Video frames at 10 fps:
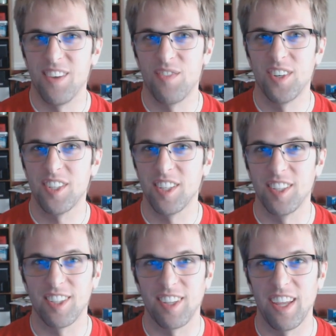At first it
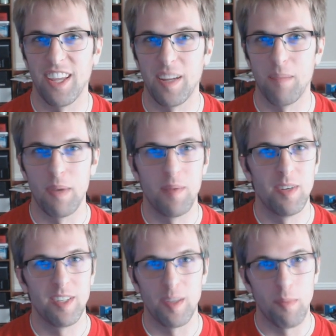looked like
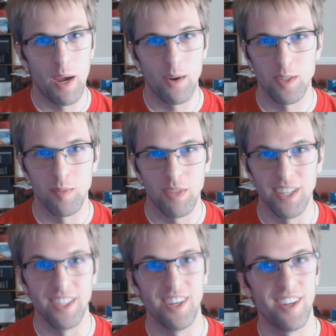maybe just the power
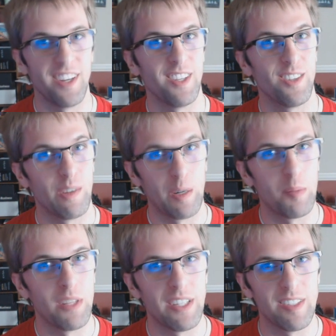supply had gone out, so I
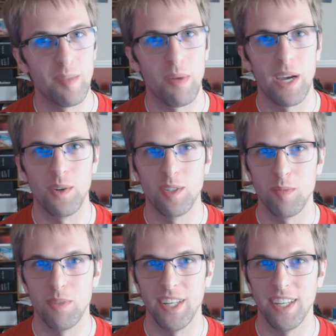replaced the power
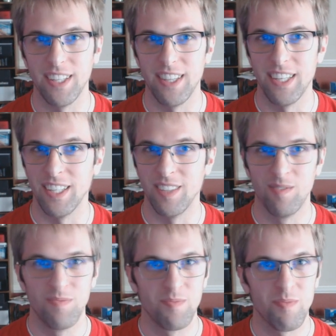supply and
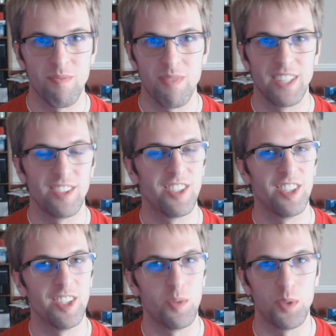then it
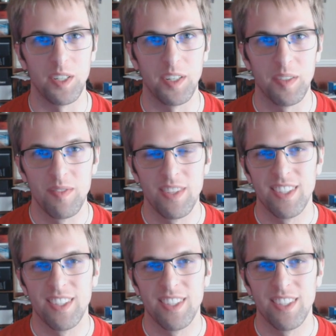still didn't work.